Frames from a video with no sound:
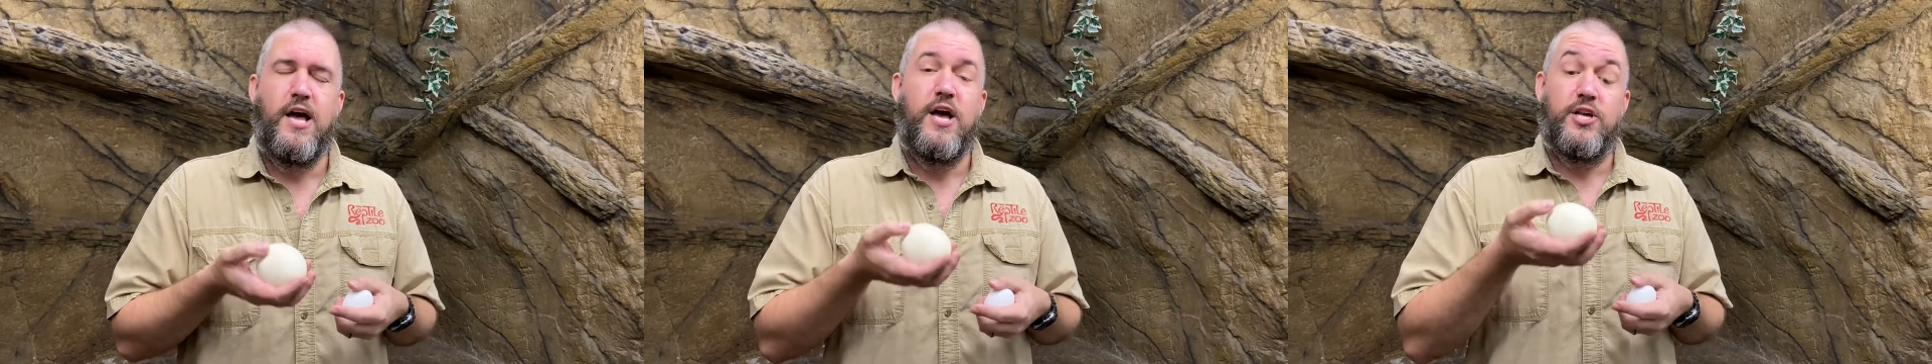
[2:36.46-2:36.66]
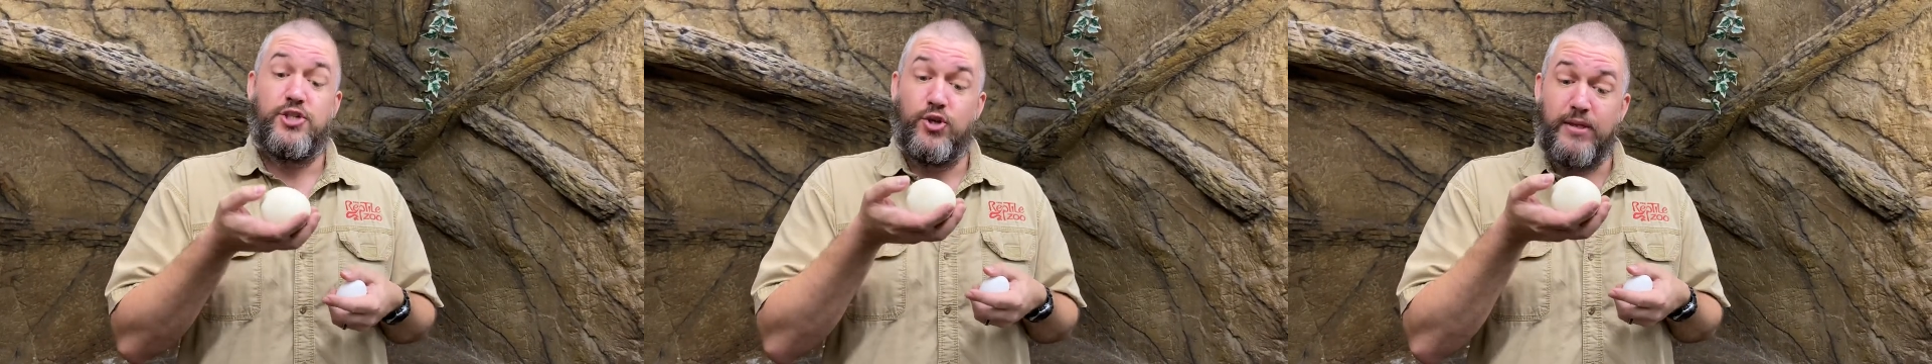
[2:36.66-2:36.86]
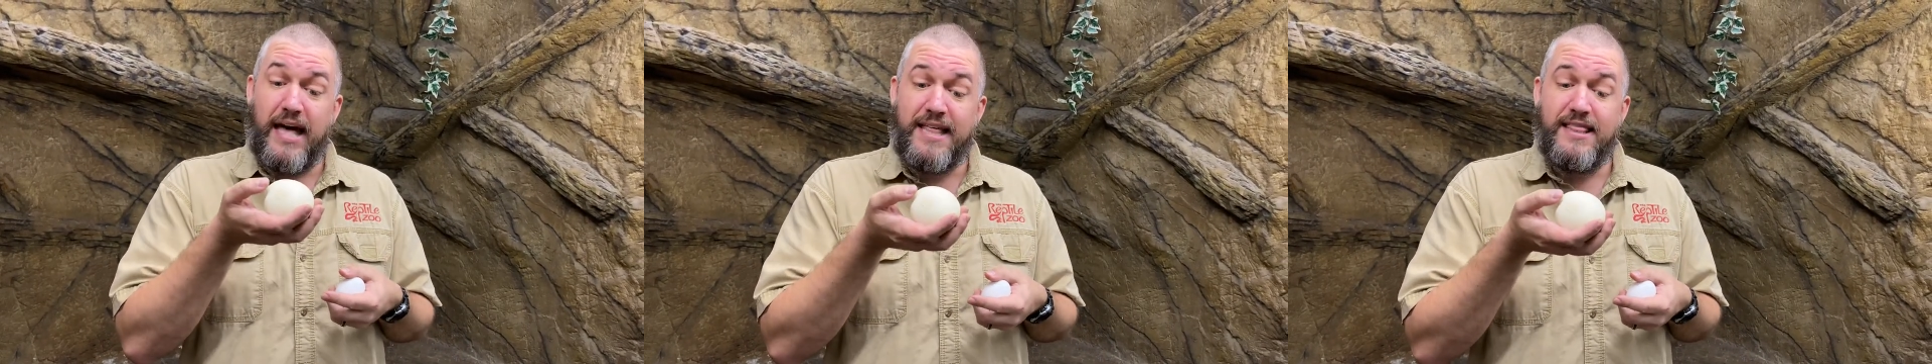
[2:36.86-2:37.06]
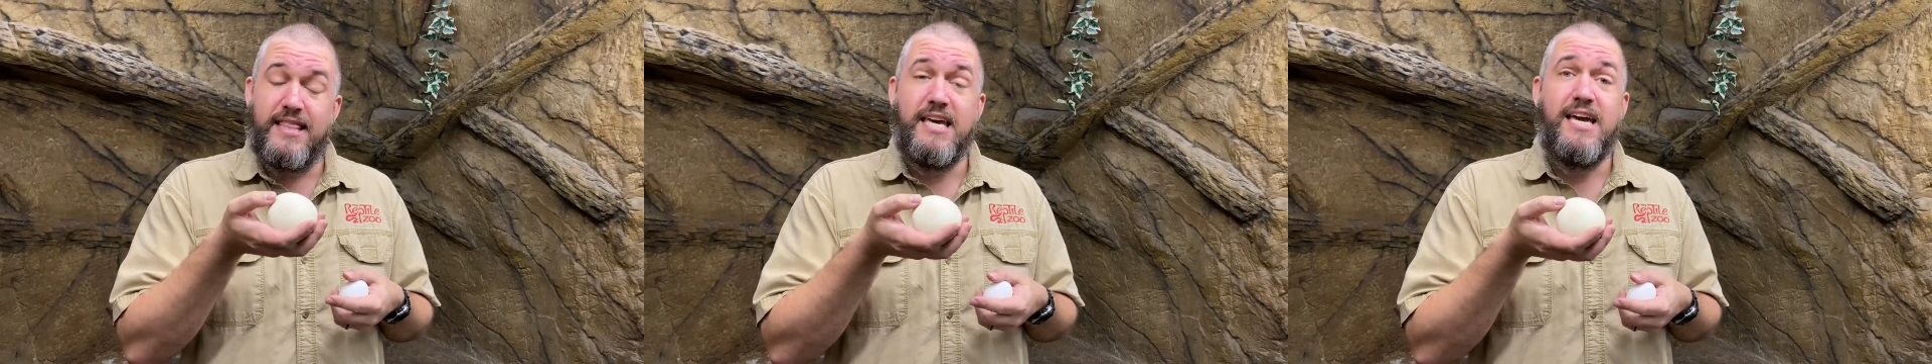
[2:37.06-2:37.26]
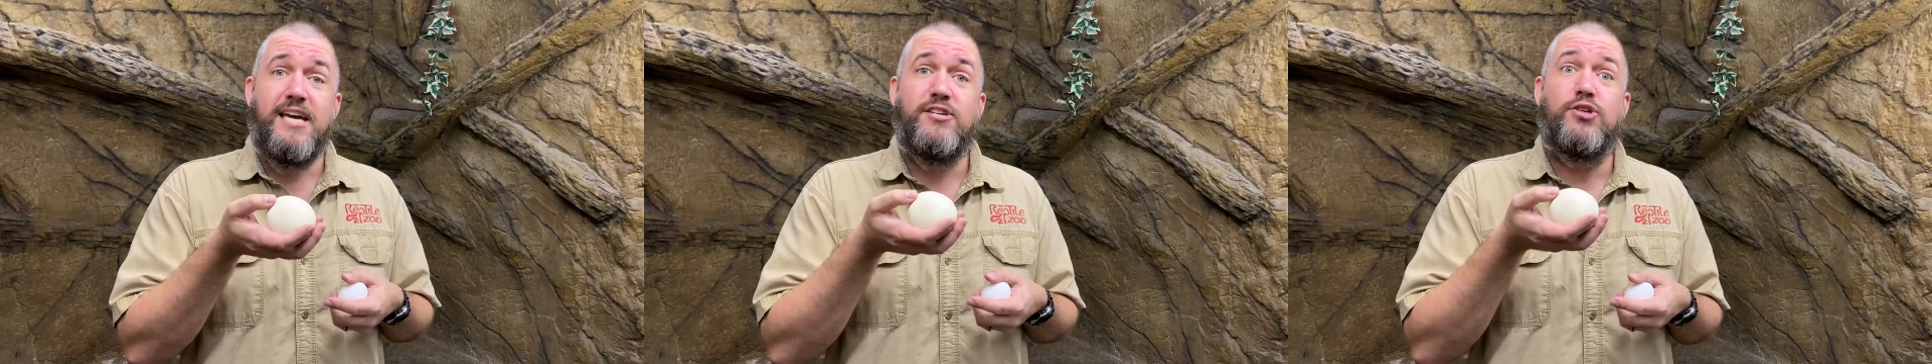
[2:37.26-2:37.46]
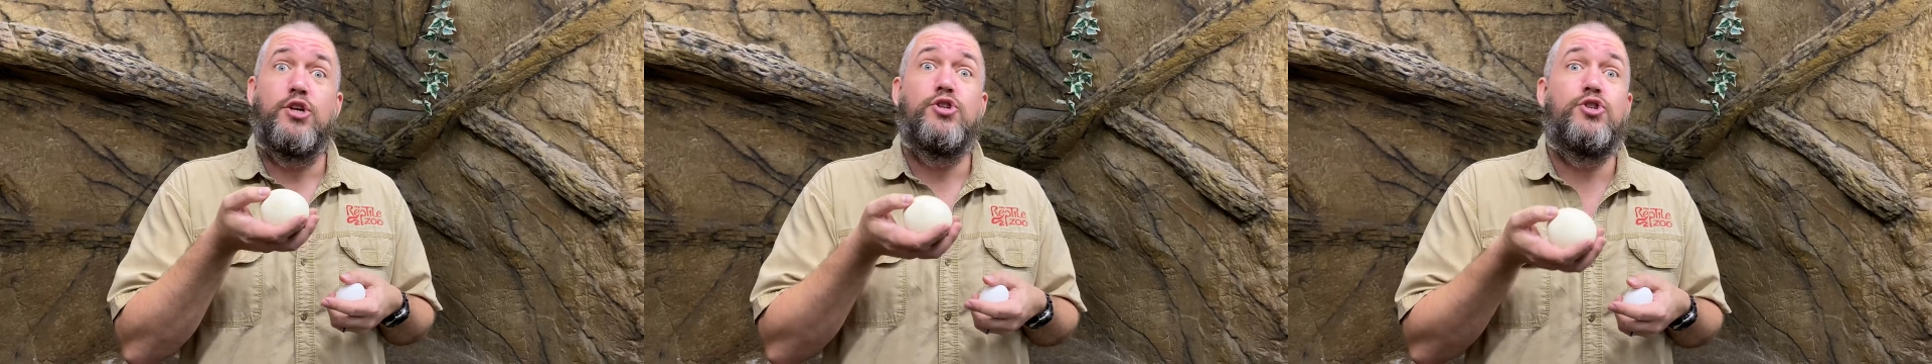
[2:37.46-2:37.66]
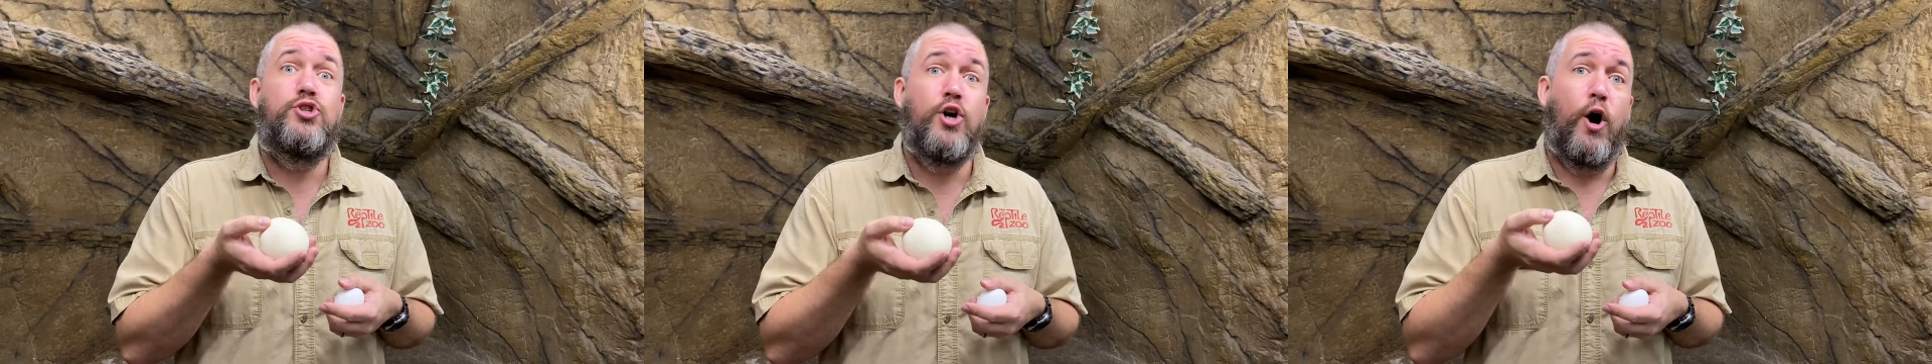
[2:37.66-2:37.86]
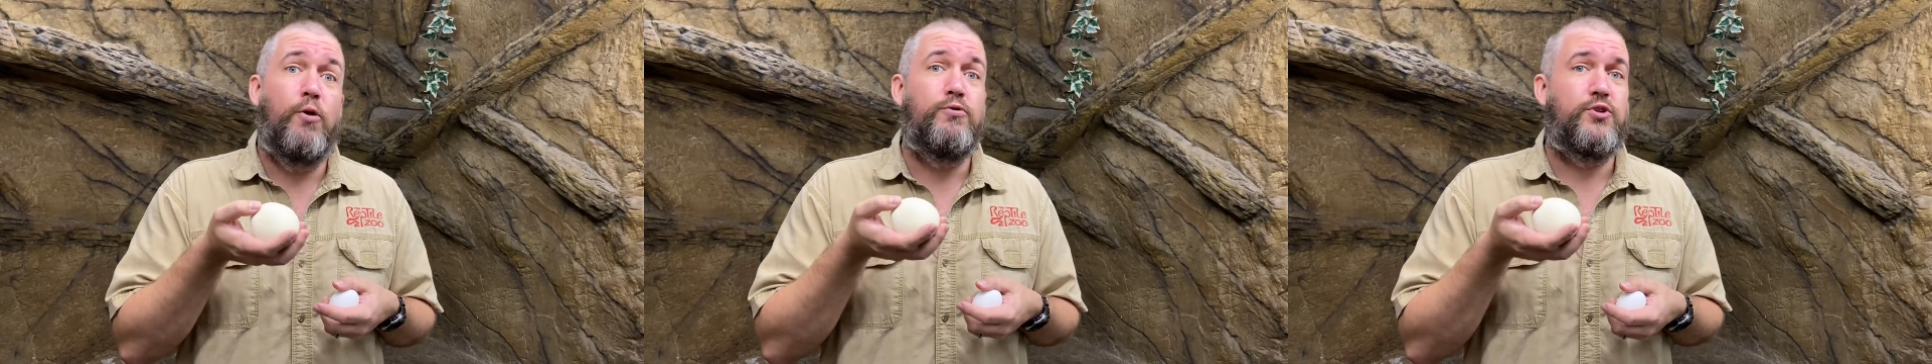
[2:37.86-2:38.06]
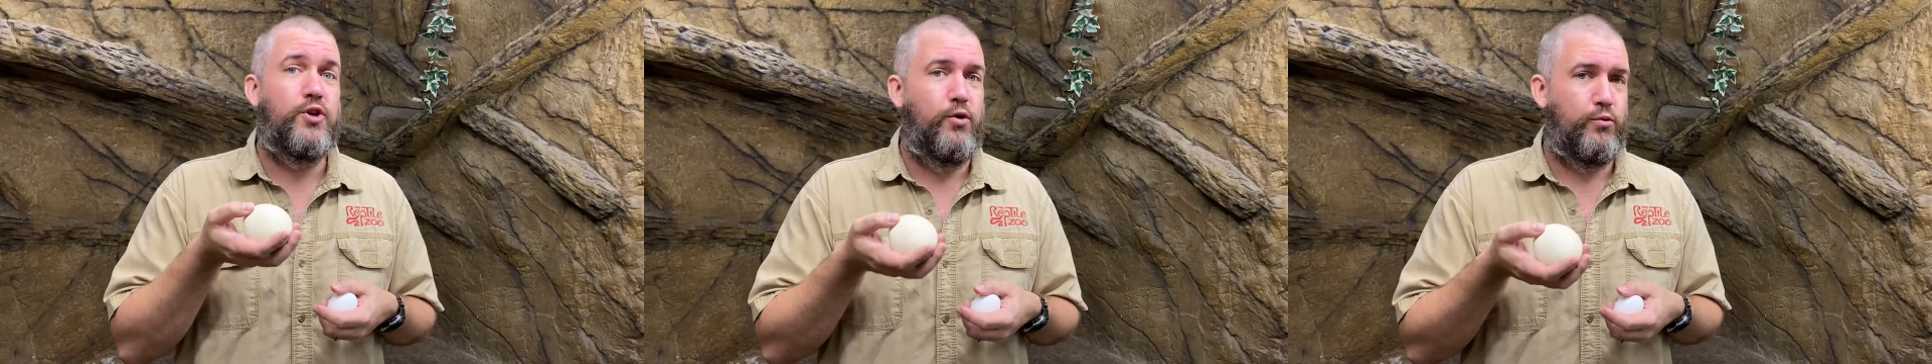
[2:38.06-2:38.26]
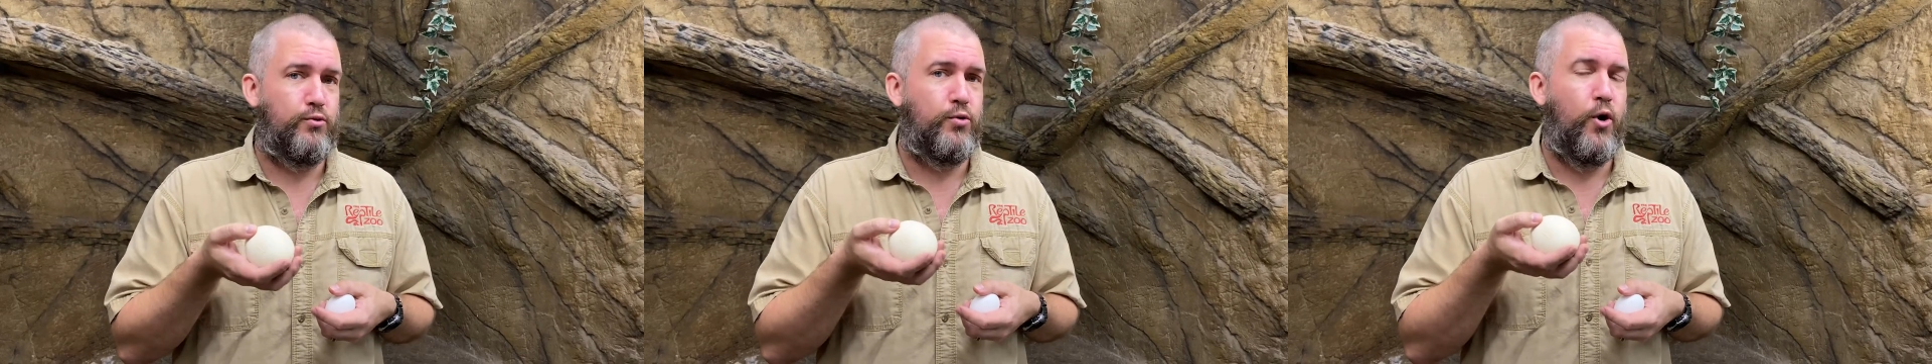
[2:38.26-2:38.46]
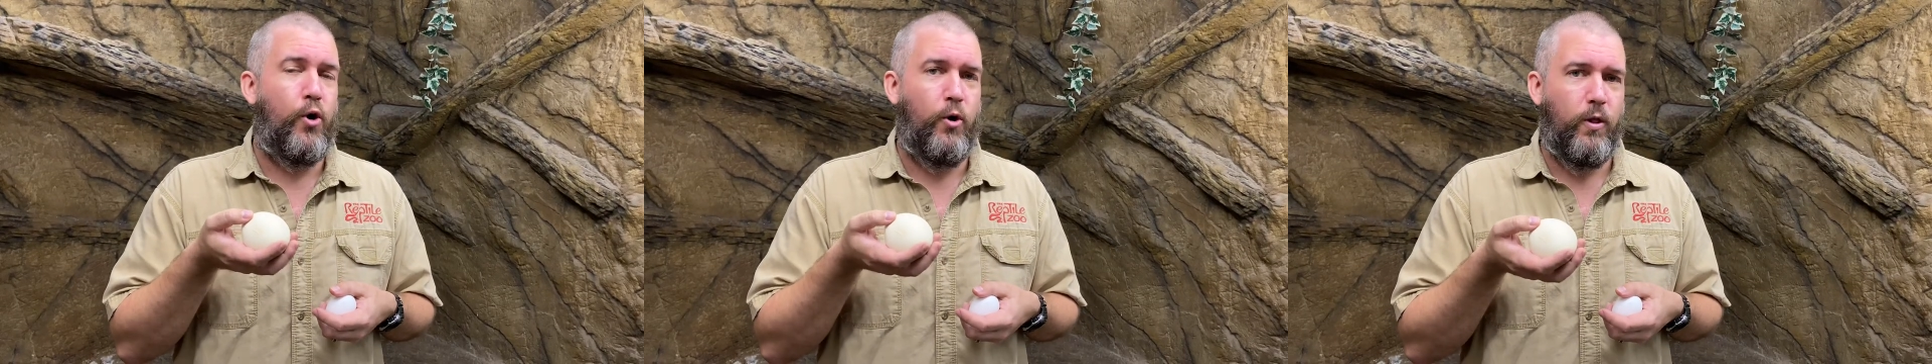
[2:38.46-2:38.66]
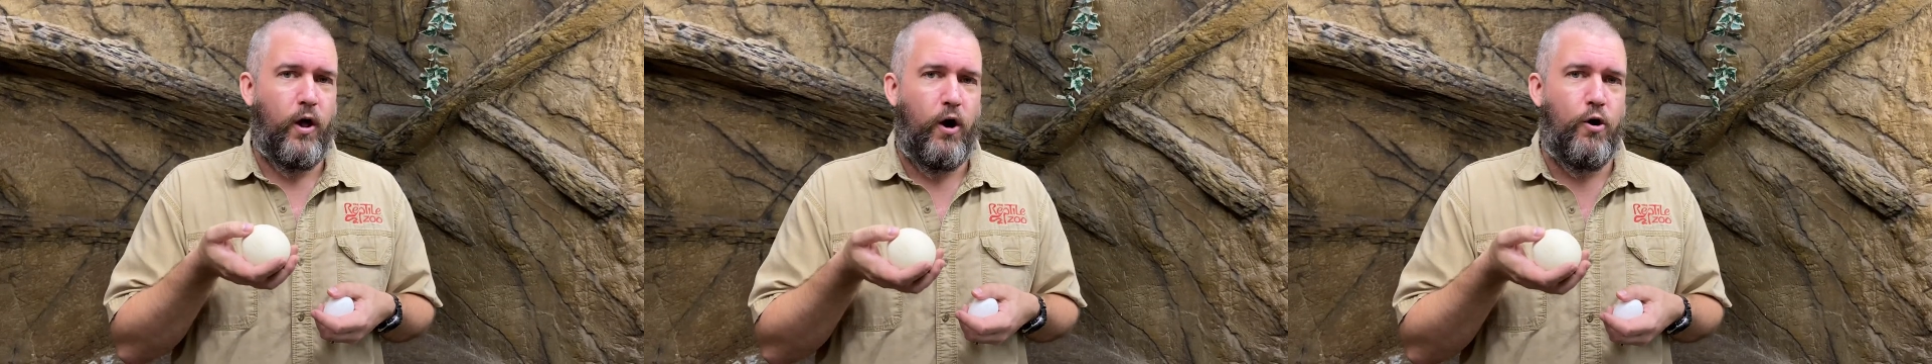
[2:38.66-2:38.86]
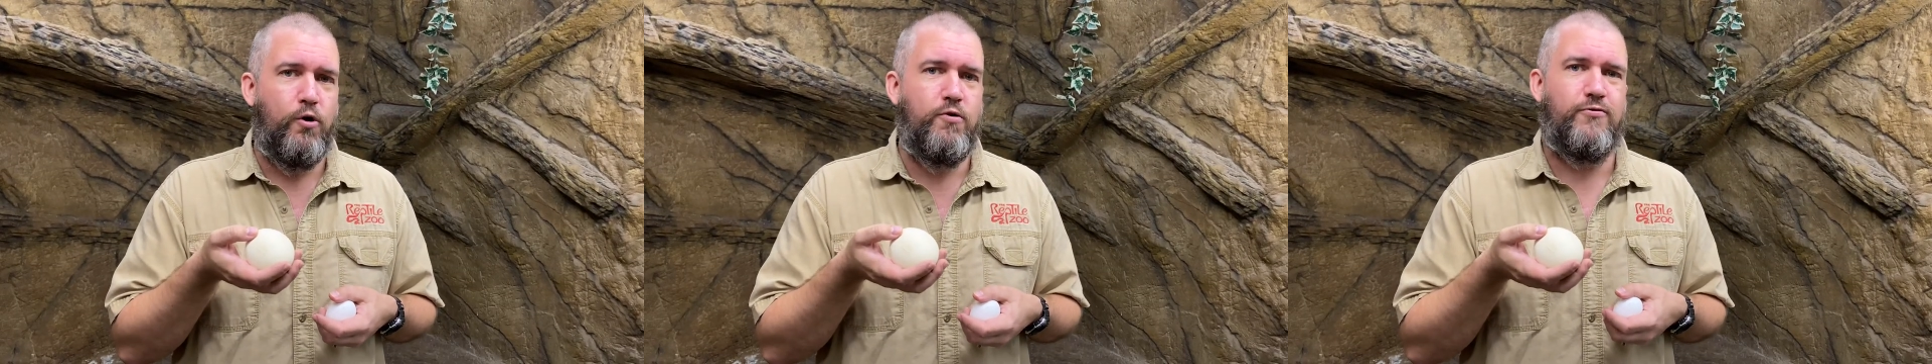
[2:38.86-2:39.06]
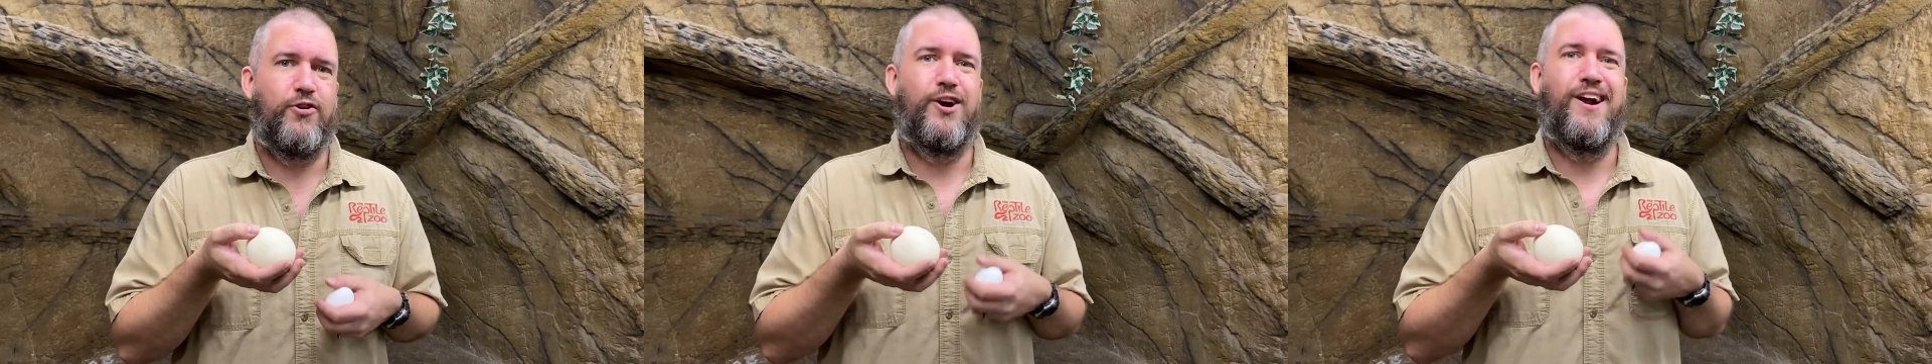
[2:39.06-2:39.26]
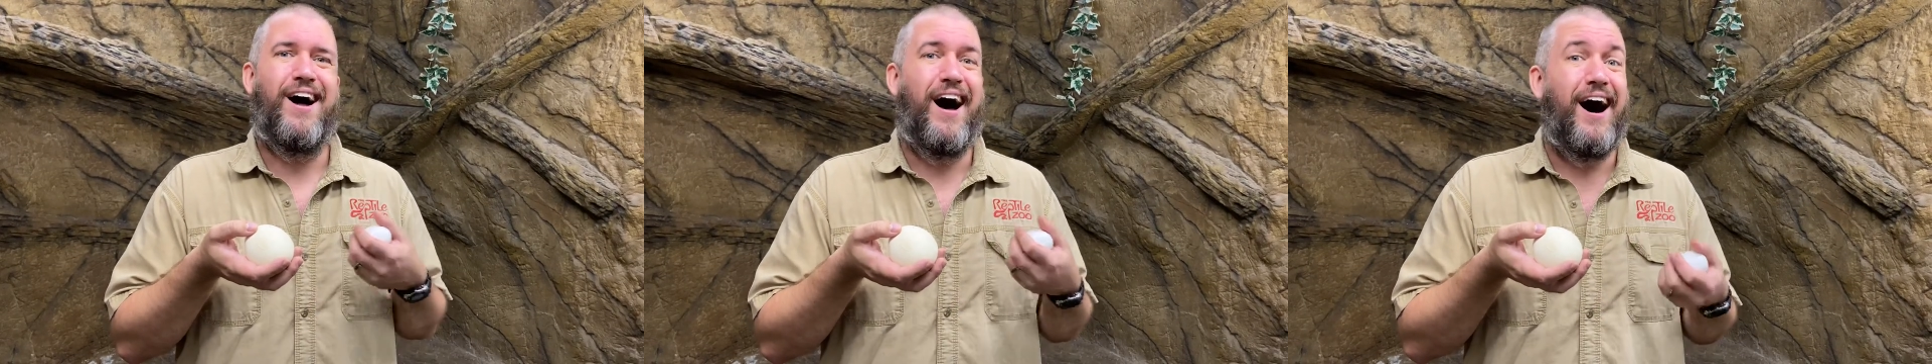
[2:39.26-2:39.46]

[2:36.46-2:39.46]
So that these don't roll over.